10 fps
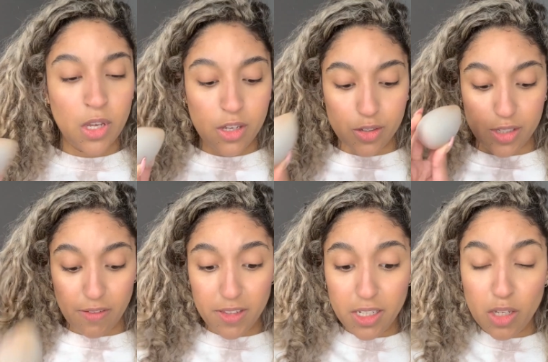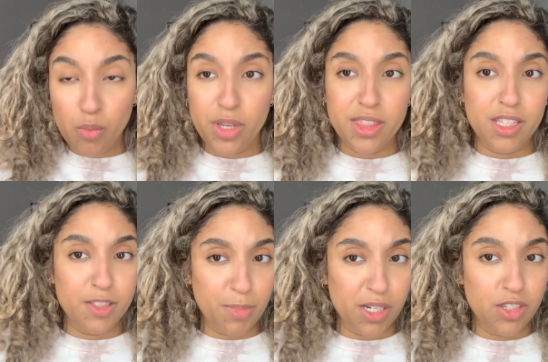So definitely with the
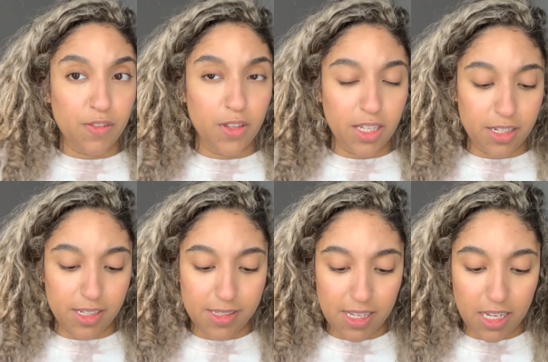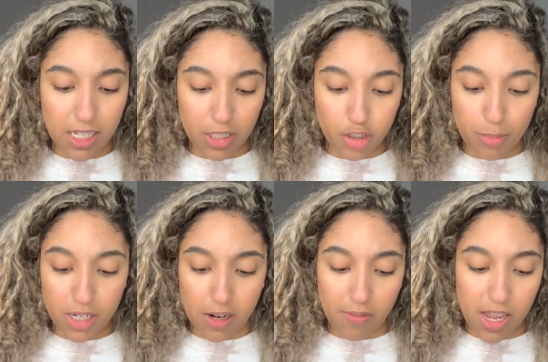sponge, I feel like it does take a little bit
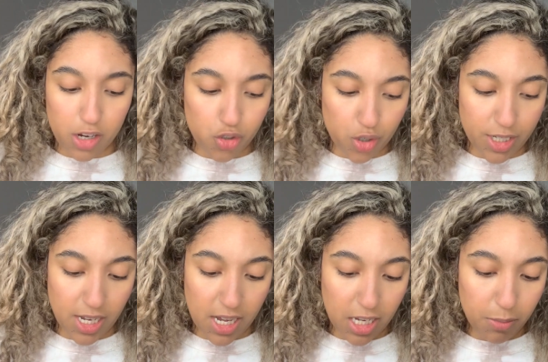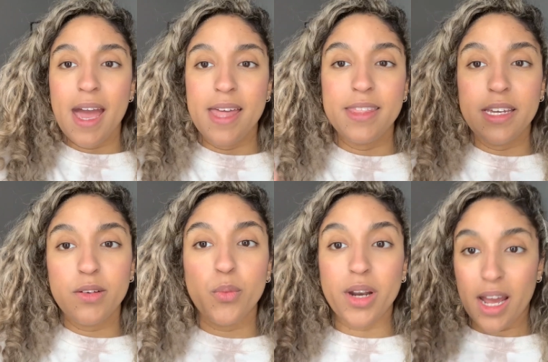of extra time. And
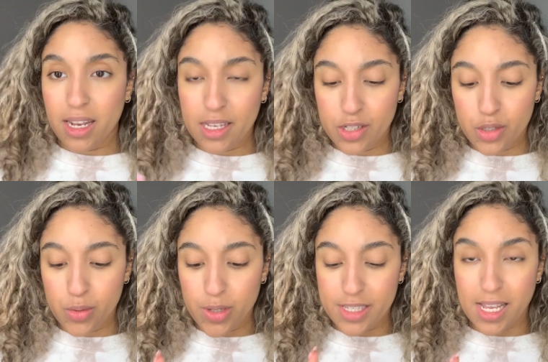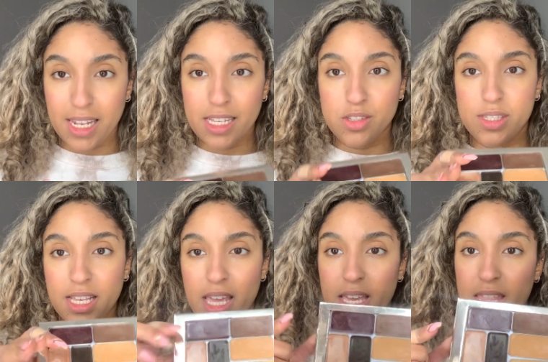then what I like to do is I like to
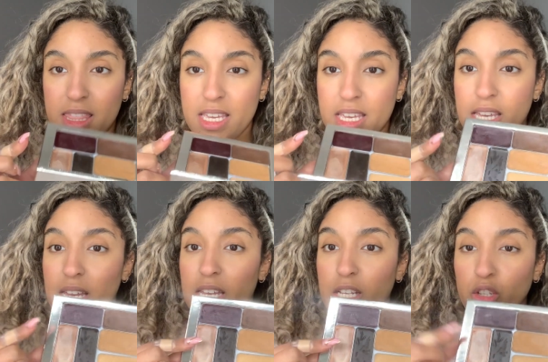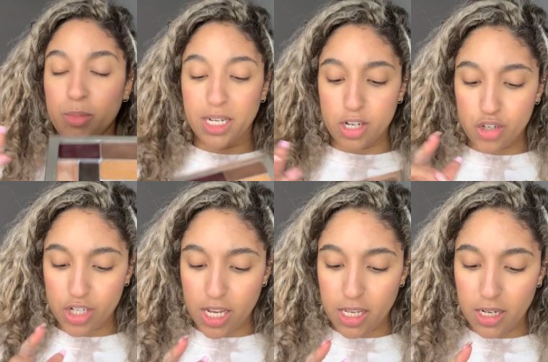take the illuminator
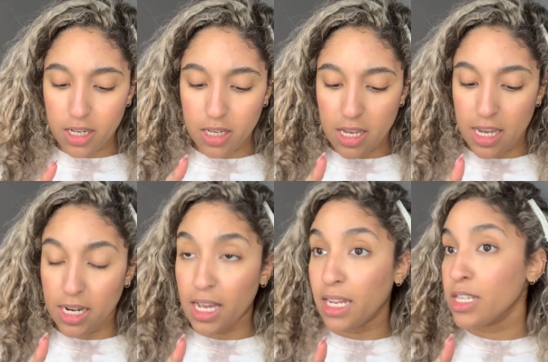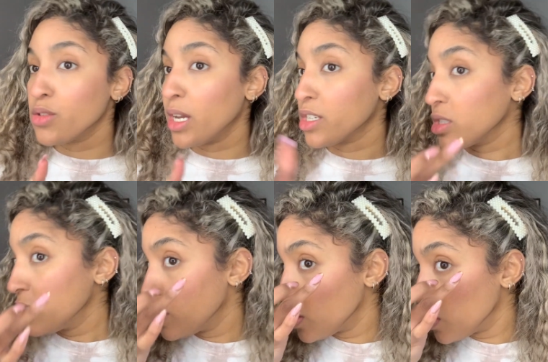shade and I like to actually
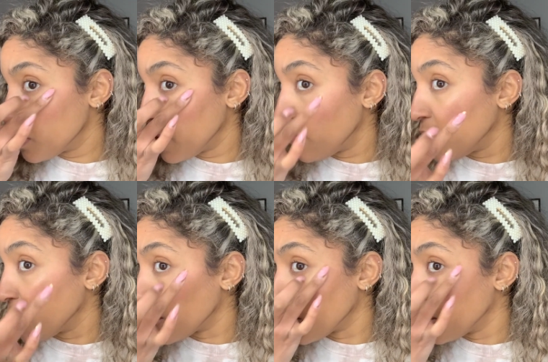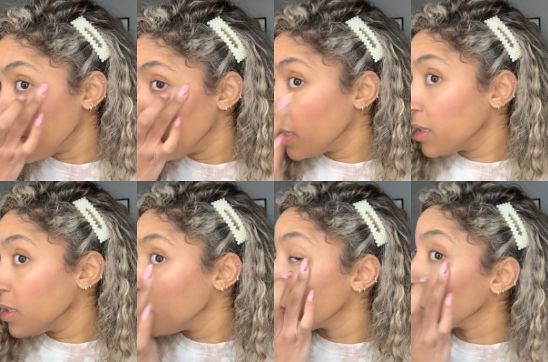just use my finger
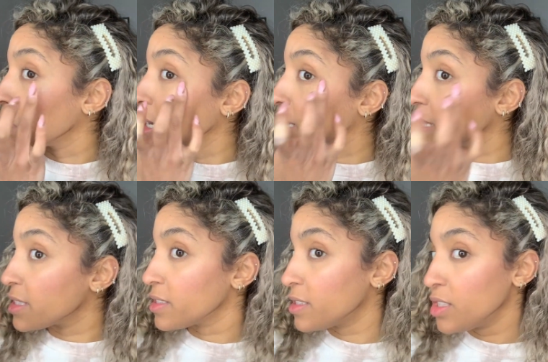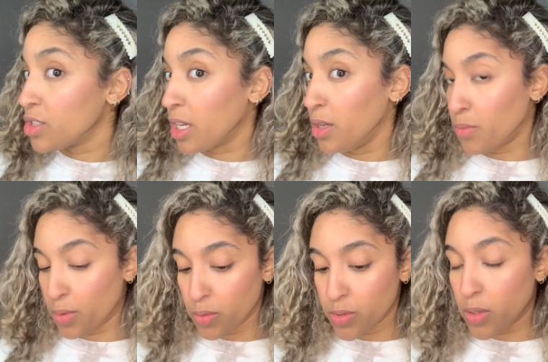to apply that. This is the shade
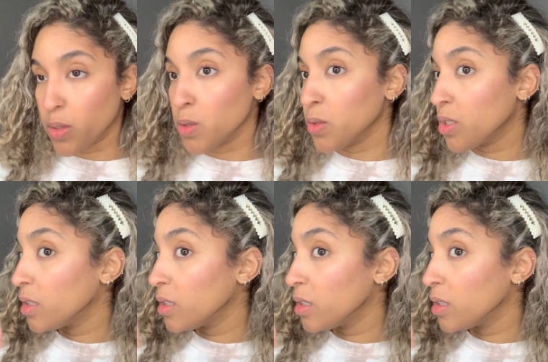Rose Gold.